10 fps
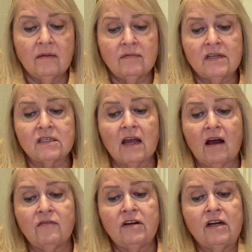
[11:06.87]
This
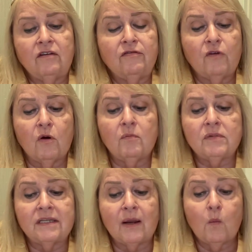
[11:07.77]
covenant
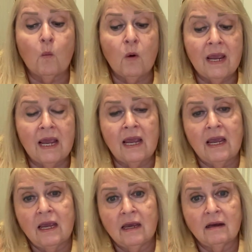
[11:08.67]
affirms that
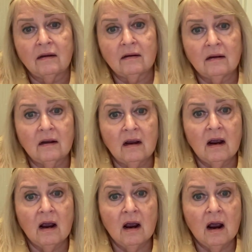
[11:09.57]
we
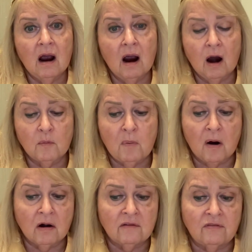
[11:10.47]
are
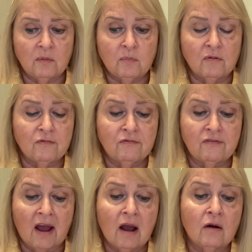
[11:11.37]
part of a
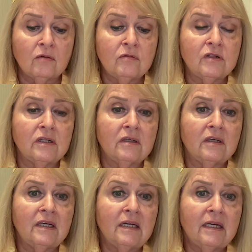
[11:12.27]
profound,
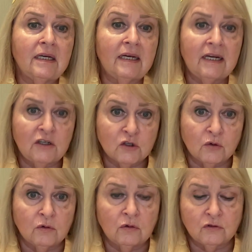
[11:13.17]

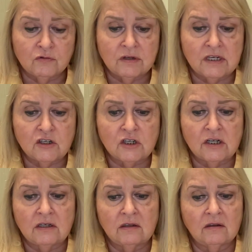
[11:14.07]
eternal
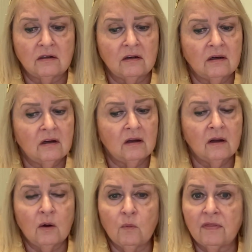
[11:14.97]
tradition
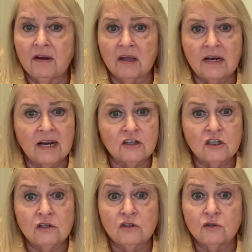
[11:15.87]
with a
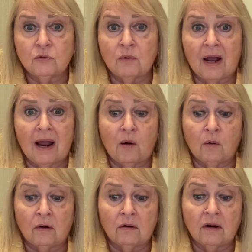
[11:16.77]
connection to
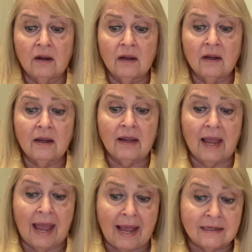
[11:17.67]
our
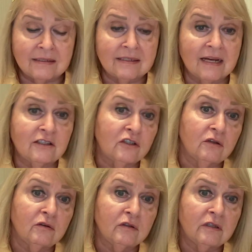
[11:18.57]

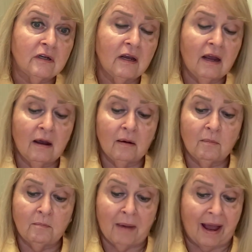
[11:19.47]
ancestors
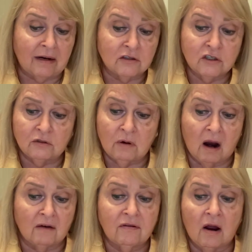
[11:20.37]
back to
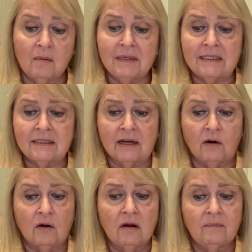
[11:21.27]
Abraham and
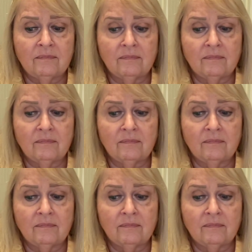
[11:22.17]
Sarah